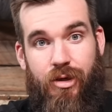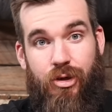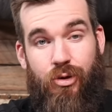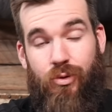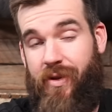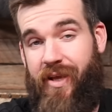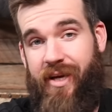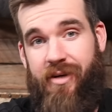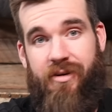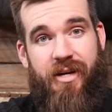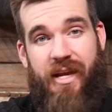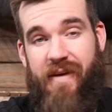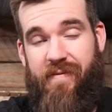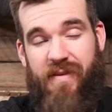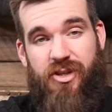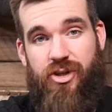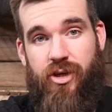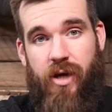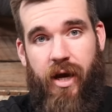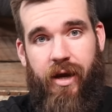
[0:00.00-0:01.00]
You'll then never
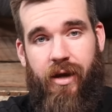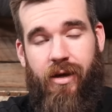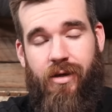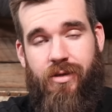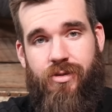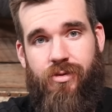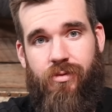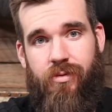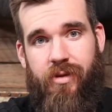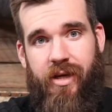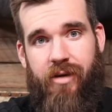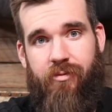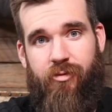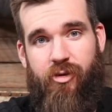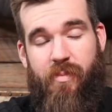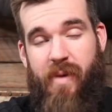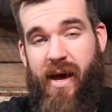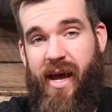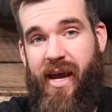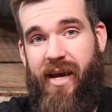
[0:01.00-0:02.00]
change. You'll then
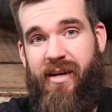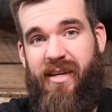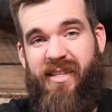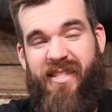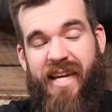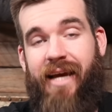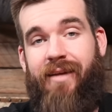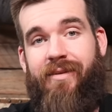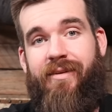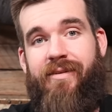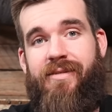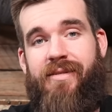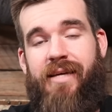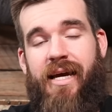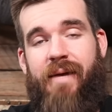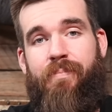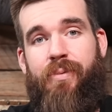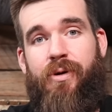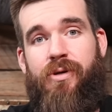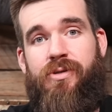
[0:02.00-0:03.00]
remain exactly the
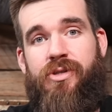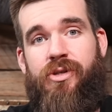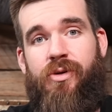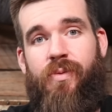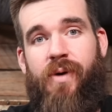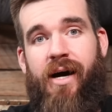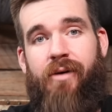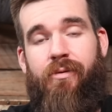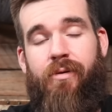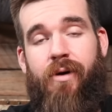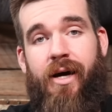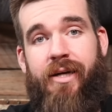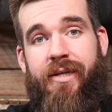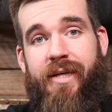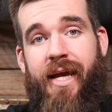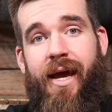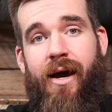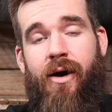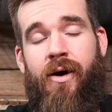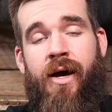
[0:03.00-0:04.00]
same person you are right
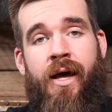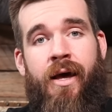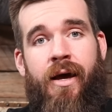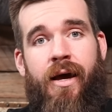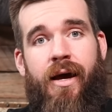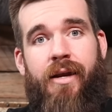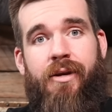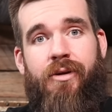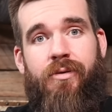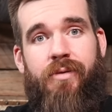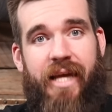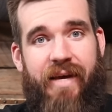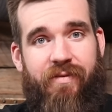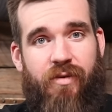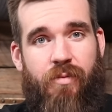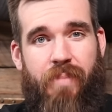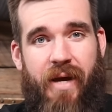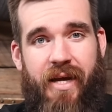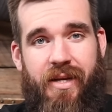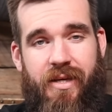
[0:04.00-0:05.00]
now, and you'll never
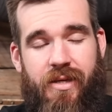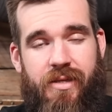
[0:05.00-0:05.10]
better